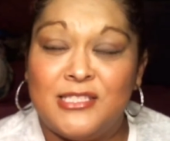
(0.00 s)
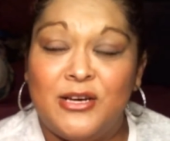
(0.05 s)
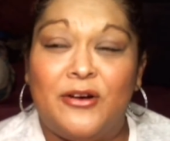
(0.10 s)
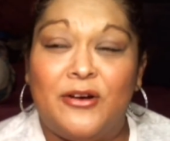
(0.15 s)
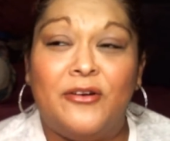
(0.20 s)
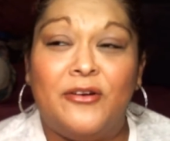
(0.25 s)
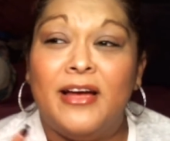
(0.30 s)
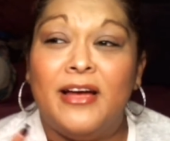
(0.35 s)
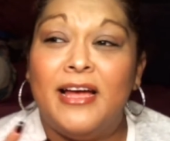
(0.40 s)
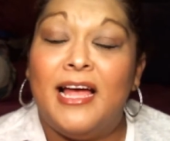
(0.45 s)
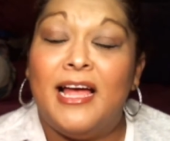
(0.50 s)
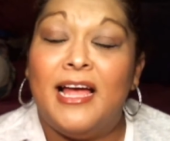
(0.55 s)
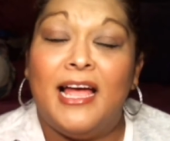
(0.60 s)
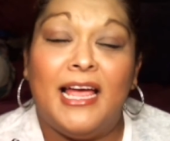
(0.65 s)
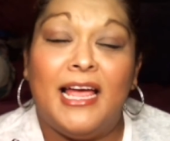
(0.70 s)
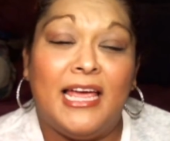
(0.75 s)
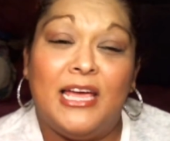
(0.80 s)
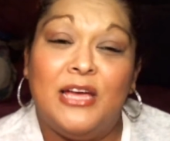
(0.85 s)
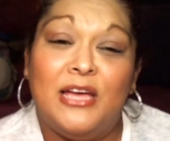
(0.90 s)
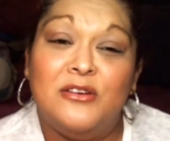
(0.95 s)
So
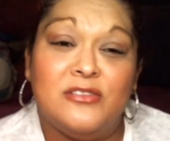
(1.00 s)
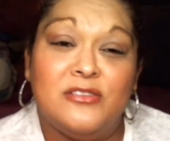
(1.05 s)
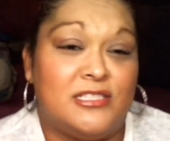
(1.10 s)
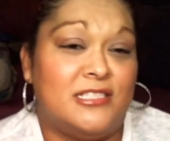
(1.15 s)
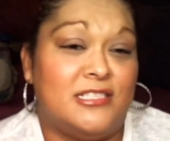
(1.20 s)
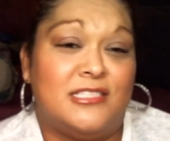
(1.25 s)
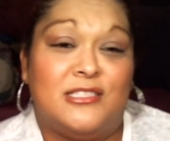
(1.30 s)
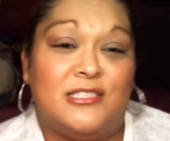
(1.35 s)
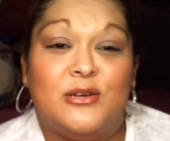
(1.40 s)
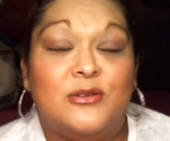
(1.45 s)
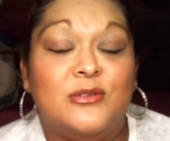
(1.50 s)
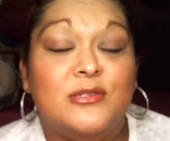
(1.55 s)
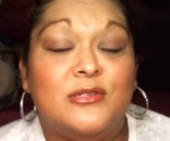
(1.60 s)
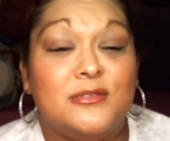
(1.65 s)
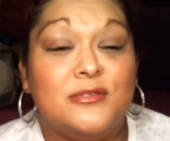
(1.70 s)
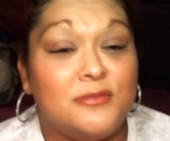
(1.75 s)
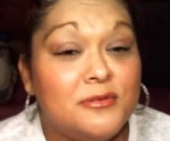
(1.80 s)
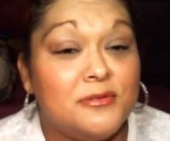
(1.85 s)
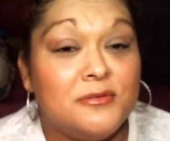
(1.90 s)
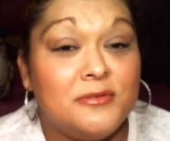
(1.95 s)
he was just so
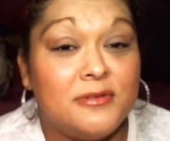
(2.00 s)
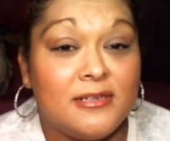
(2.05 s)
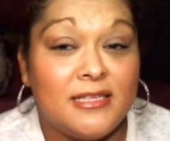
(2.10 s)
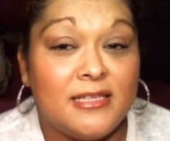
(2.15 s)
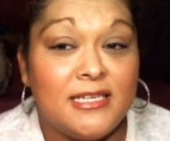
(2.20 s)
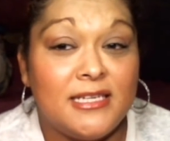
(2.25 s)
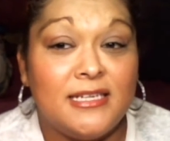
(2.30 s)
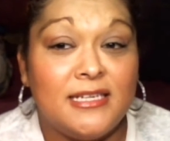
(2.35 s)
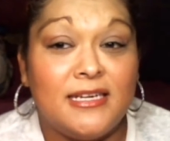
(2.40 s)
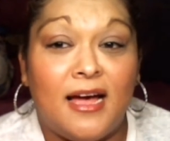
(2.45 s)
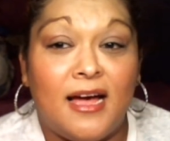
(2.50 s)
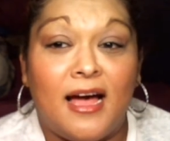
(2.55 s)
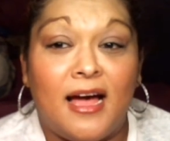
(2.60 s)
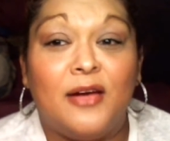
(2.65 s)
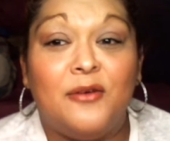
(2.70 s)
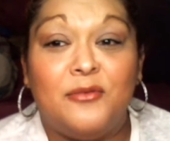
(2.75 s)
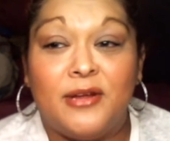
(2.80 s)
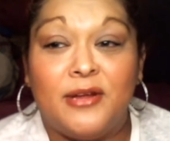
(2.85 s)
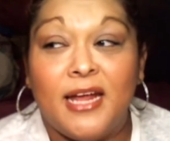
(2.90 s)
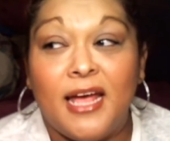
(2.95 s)
swoon worthy. I
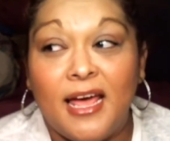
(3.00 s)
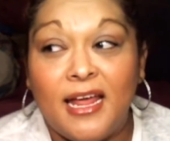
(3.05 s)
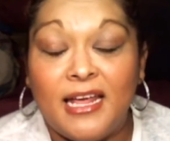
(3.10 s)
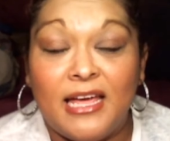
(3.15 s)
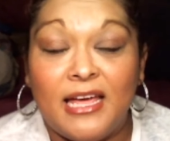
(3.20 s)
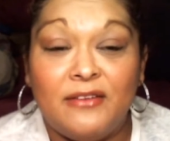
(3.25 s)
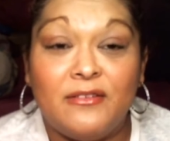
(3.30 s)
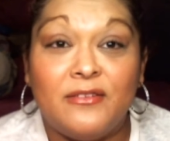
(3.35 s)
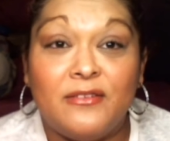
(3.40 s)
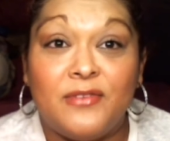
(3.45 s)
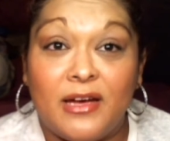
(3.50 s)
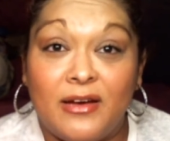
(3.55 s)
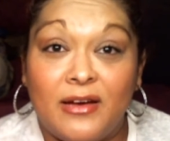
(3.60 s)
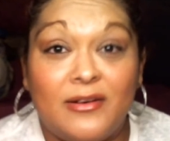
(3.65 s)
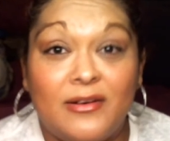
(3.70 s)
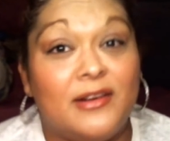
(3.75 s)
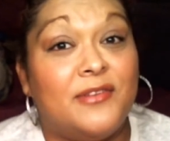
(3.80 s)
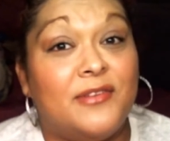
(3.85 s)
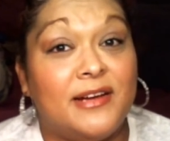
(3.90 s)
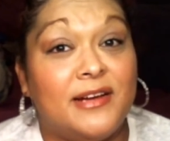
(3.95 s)
went ahead and gave it 5
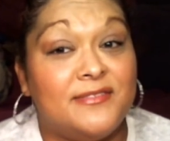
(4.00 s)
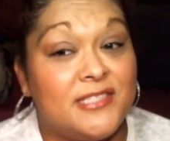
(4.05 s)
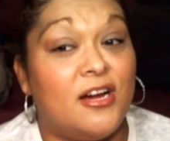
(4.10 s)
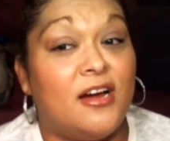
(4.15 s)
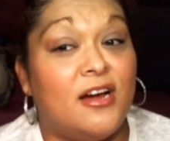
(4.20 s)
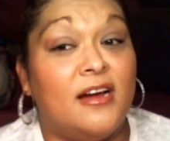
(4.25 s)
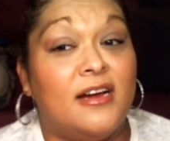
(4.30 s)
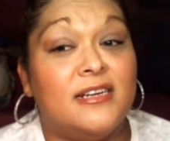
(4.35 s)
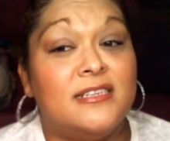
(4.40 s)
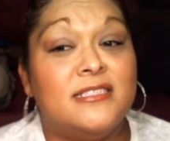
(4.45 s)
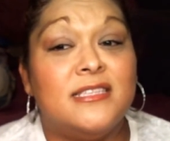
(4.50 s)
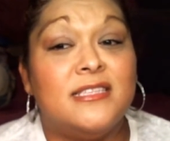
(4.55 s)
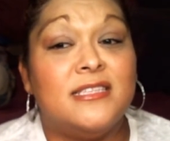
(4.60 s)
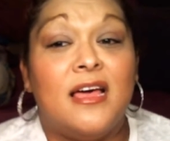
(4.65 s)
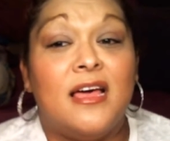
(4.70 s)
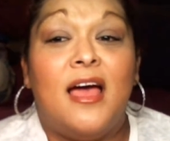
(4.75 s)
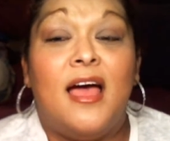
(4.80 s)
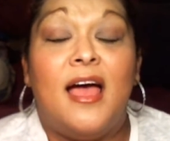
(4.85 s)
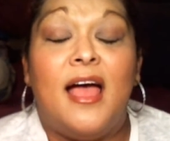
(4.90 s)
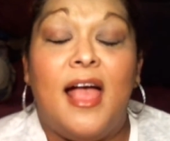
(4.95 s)
out of 5 stars,
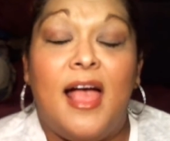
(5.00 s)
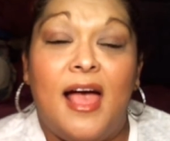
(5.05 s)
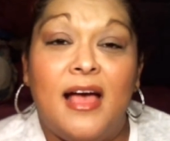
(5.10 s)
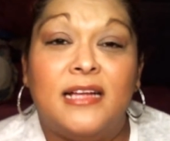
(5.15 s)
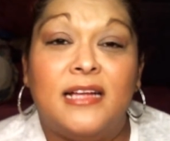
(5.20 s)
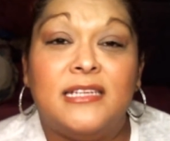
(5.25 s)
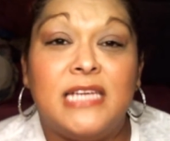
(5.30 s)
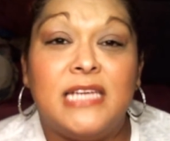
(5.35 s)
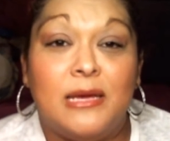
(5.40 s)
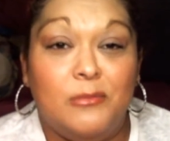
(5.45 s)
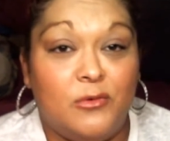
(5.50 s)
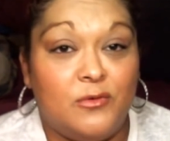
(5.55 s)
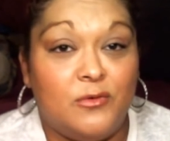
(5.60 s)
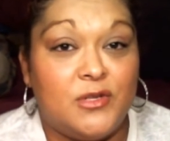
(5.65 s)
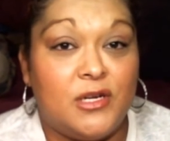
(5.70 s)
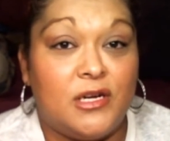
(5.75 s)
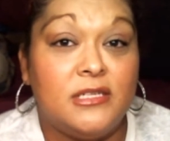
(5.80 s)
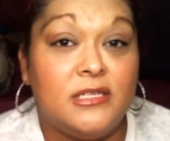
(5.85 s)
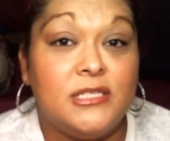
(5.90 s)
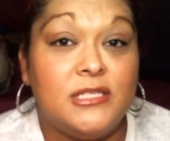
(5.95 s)
and I moved
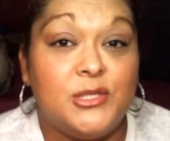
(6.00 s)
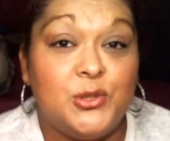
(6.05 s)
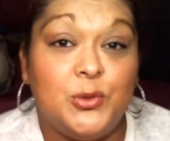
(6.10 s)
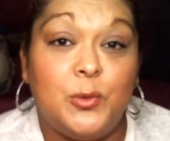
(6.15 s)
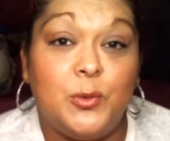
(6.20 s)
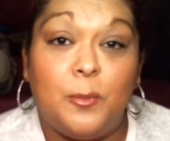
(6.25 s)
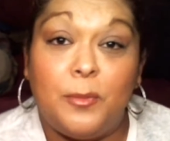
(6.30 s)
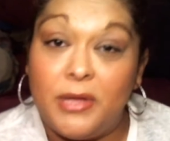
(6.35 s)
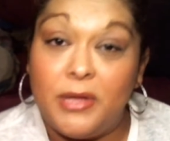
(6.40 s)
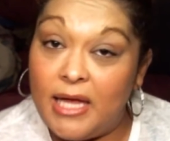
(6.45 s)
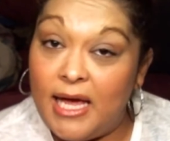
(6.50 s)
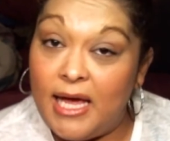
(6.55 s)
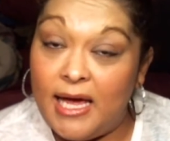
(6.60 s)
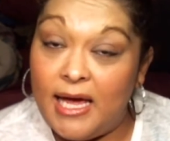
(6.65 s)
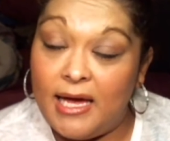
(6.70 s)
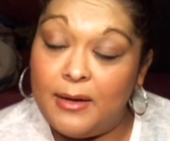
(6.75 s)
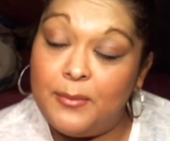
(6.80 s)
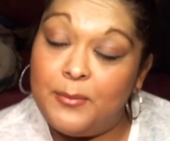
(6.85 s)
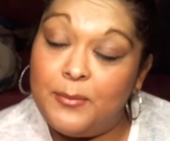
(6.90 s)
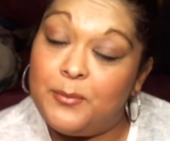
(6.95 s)
on to
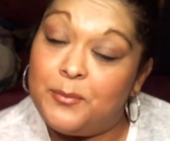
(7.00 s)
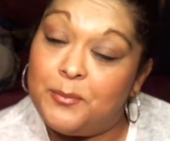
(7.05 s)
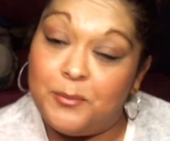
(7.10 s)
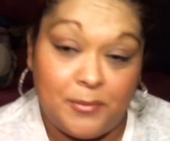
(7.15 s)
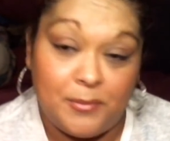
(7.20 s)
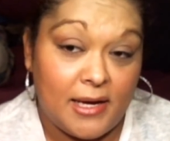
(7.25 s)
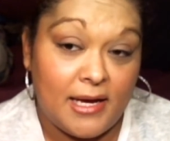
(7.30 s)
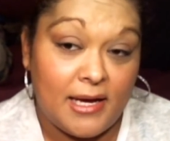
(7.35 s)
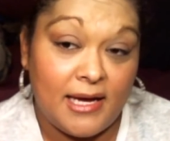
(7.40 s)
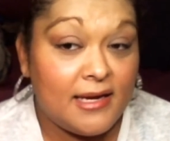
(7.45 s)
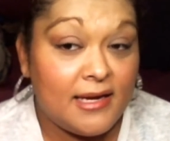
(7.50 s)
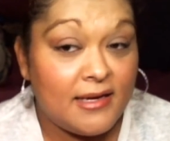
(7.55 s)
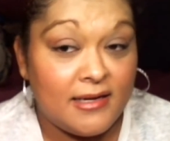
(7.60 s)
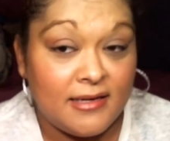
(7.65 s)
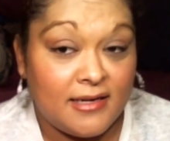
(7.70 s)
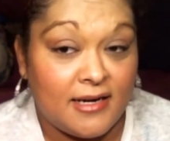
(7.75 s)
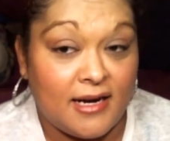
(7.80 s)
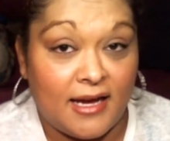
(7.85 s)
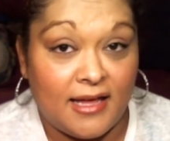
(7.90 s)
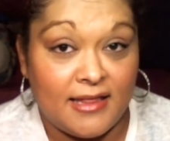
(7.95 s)
Play by
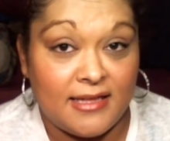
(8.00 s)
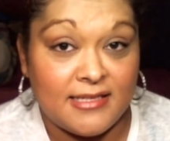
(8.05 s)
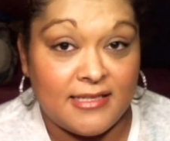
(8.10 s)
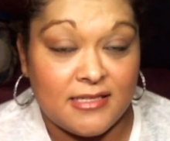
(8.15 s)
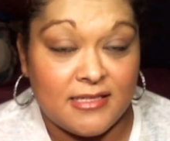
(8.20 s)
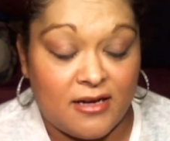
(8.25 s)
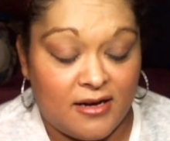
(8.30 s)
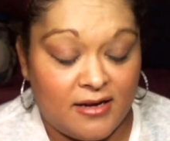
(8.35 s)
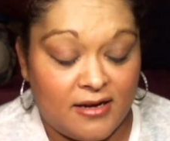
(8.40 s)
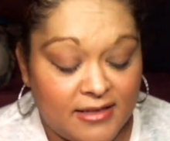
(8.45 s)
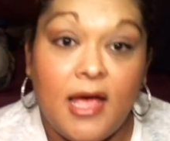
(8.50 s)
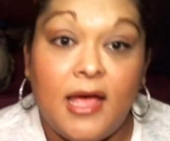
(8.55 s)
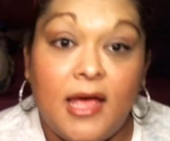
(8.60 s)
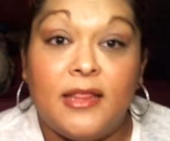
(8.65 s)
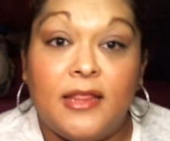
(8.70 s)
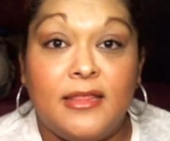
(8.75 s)
Kylie Scott.